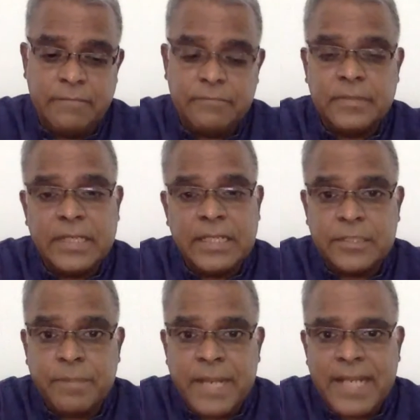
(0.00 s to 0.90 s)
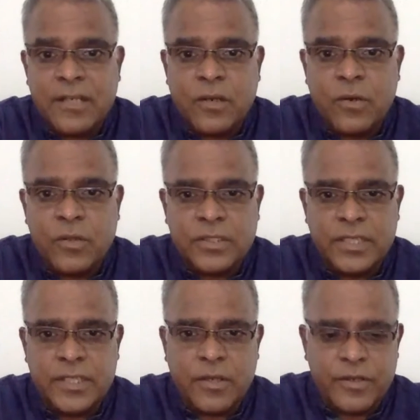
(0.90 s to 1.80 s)
explain the course that
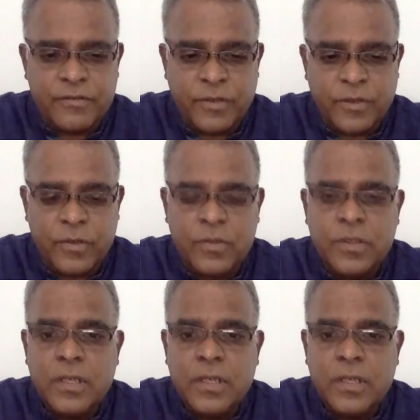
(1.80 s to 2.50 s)
you are going to follow,